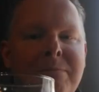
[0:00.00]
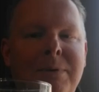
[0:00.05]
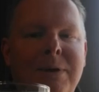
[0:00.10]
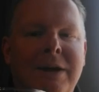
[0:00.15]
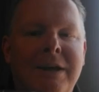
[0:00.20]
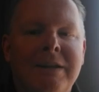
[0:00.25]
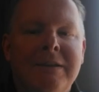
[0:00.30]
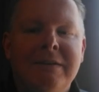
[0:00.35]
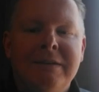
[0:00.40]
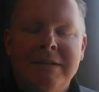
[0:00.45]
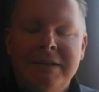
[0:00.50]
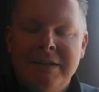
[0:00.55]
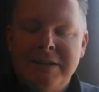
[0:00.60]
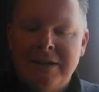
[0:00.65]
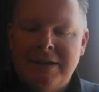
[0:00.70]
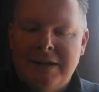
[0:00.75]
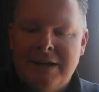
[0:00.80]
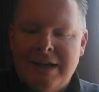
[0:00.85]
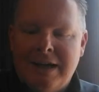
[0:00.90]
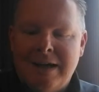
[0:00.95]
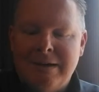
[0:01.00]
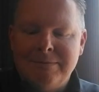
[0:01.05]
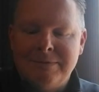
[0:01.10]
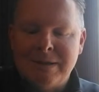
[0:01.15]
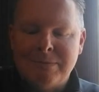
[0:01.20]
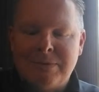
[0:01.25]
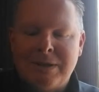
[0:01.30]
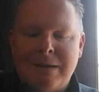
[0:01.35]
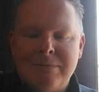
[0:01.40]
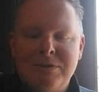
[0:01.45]
but um,
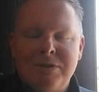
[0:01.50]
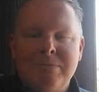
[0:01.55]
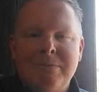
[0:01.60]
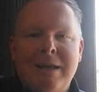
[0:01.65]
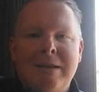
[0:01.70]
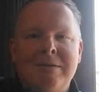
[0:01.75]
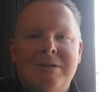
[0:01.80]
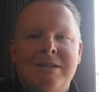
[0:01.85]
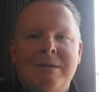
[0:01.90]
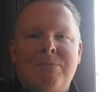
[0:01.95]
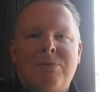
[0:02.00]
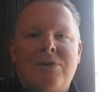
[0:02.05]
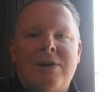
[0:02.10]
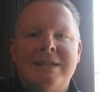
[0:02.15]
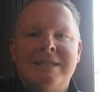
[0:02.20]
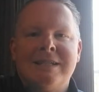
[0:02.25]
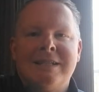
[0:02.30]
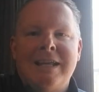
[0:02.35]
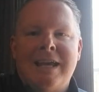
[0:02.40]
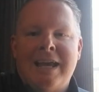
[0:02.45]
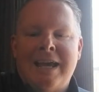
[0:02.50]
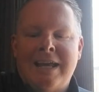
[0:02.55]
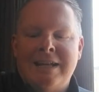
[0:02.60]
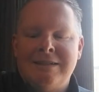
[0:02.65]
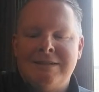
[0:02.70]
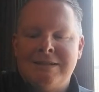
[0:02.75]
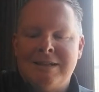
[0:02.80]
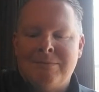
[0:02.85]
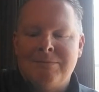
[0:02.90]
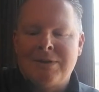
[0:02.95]
sometimes you may suppress the head
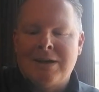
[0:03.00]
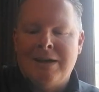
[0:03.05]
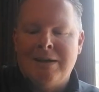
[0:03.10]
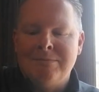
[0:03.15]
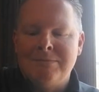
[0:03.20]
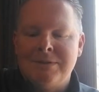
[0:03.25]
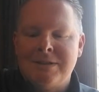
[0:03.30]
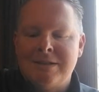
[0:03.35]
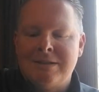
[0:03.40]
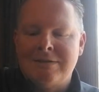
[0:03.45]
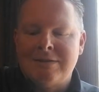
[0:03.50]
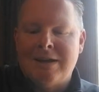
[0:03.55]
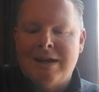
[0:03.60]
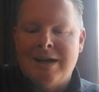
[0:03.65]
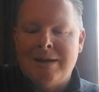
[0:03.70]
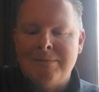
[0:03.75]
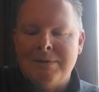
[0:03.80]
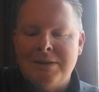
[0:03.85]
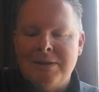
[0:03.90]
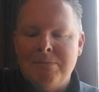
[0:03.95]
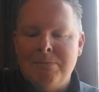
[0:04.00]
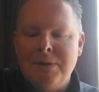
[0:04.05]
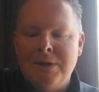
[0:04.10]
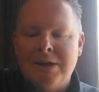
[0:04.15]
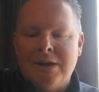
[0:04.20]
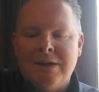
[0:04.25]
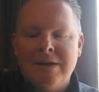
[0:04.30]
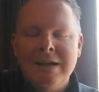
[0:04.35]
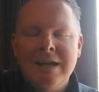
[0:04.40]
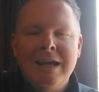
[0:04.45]
sometimes um, in the
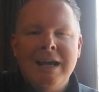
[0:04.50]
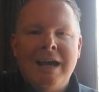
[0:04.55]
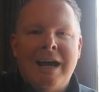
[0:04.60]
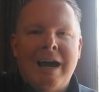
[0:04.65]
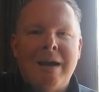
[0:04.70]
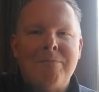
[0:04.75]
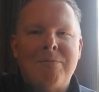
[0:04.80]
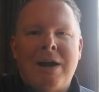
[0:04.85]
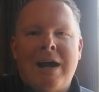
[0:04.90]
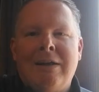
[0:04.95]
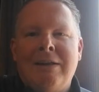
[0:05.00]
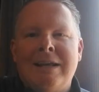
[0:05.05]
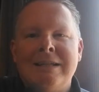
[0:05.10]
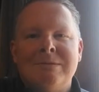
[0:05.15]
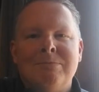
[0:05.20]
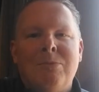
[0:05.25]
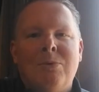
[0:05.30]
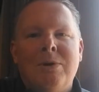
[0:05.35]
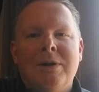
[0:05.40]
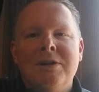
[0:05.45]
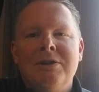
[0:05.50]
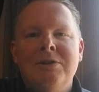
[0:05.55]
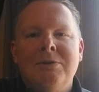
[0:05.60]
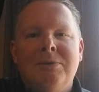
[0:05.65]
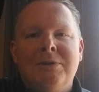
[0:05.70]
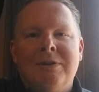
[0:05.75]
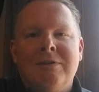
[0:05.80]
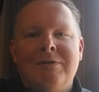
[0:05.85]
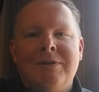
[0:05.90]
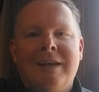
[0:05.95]
beer. It probably has more to do
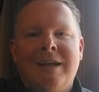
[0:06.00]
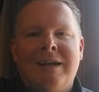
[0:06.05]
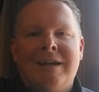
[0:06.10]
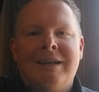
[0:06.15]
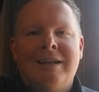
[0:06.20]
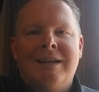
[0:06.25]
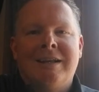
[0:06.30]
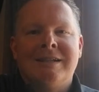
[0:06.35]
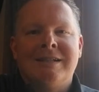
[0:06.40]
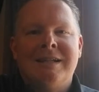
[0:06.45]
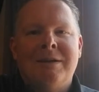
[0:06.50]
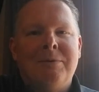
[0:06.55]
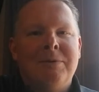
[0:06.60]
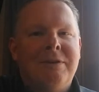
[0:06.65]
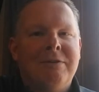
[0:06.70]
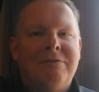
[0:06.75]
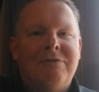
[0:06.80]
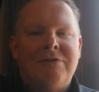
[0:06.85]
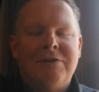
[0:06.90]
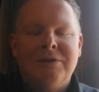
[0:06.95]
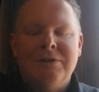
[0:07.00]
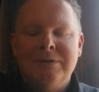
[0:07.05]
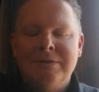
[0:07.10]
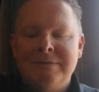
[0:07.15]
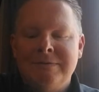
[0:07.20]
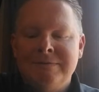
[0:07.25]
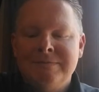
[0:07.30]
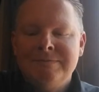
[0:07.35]
with the, yeah, like I said, with the fruit.